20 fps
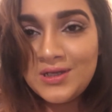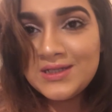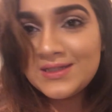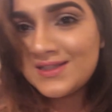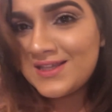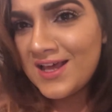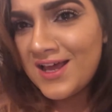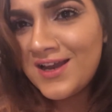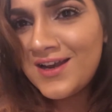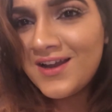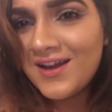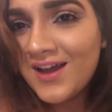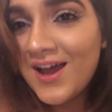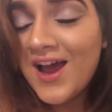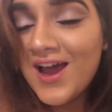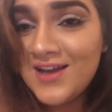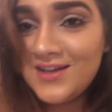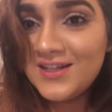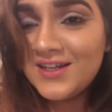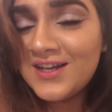being said,
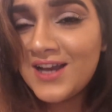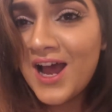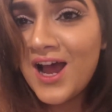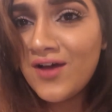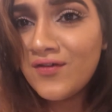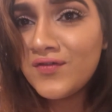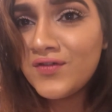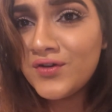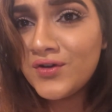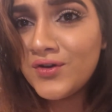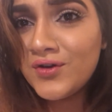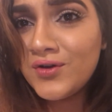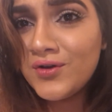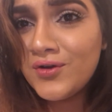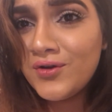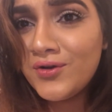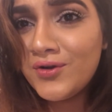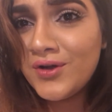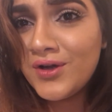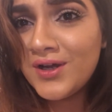I did have
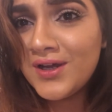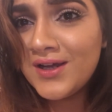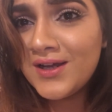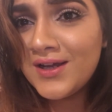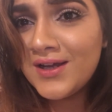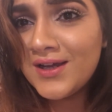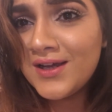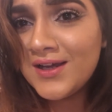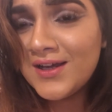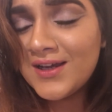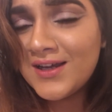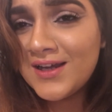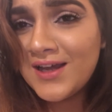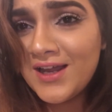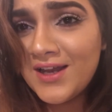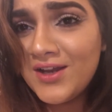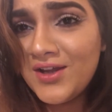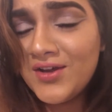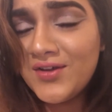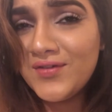to
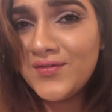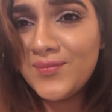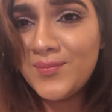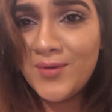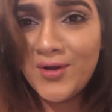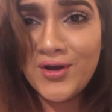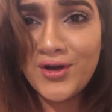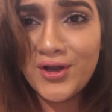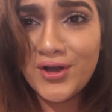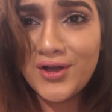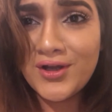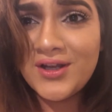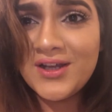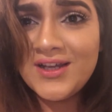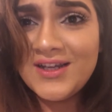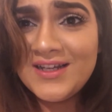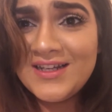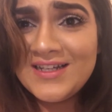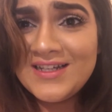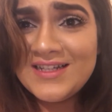kind of murder
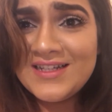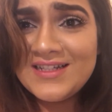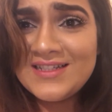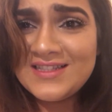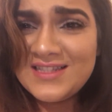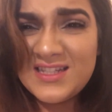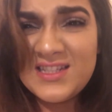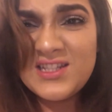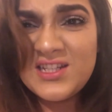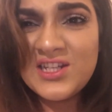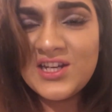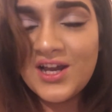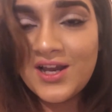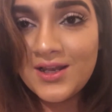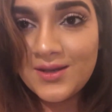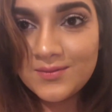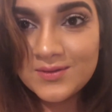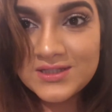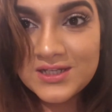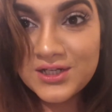
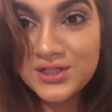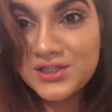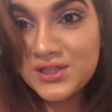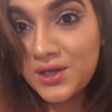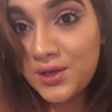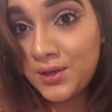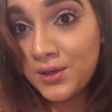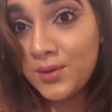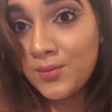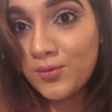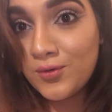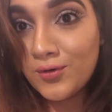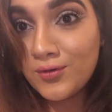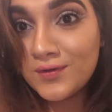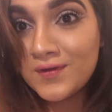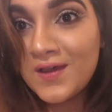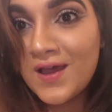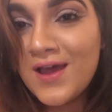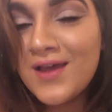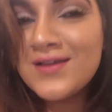69 lipsticks in the
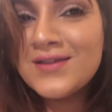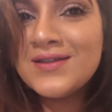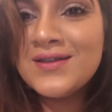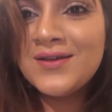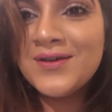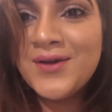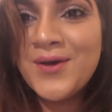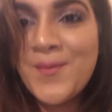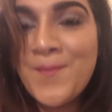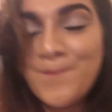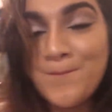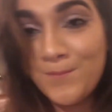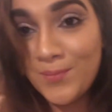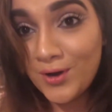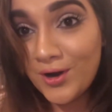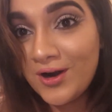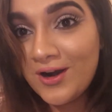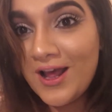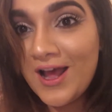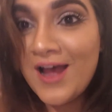process,
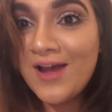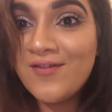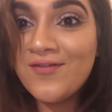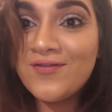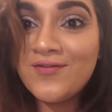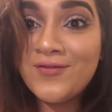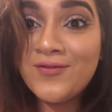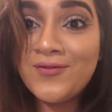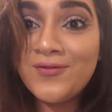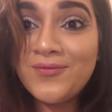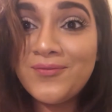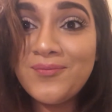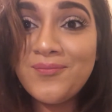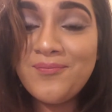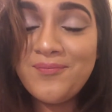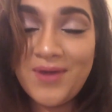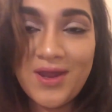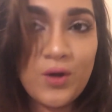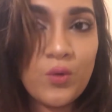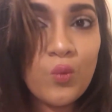but I've
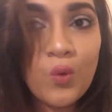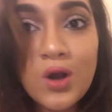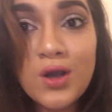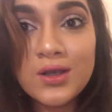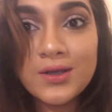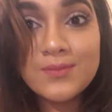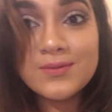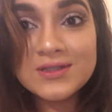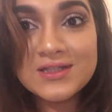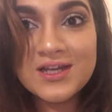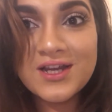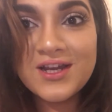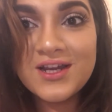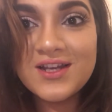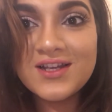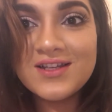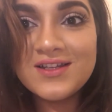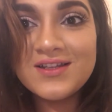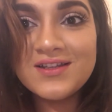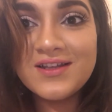made one
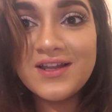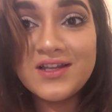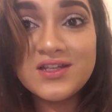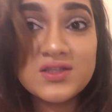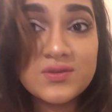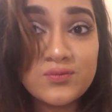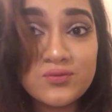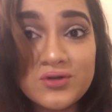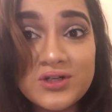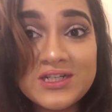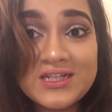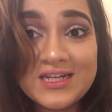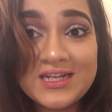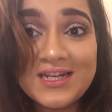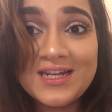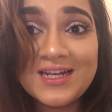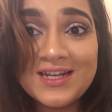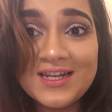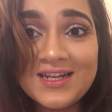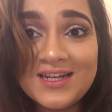lipstick that's
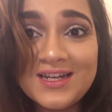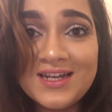pretty